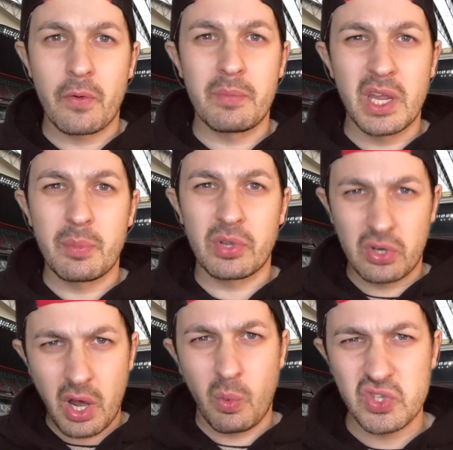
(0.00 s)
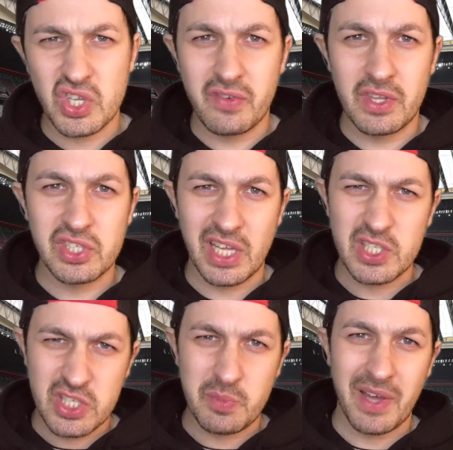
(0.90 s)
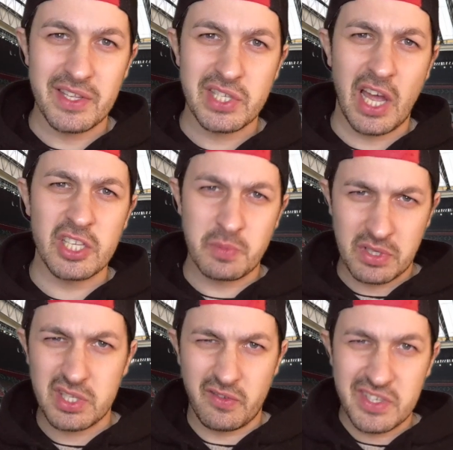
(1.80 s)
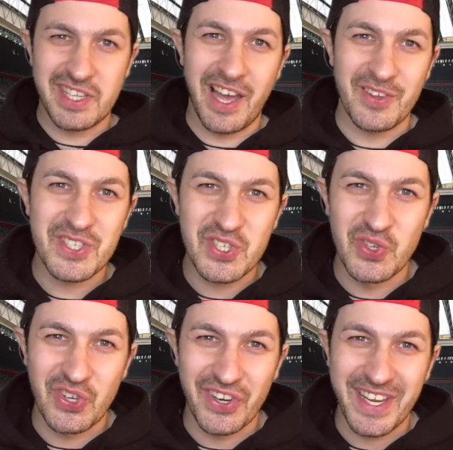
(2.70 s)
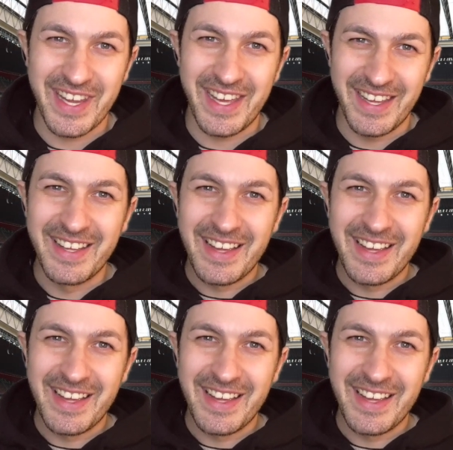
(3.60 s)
from me, but you know, I wasn't given the chances by the scouts because obviously I was too good in it.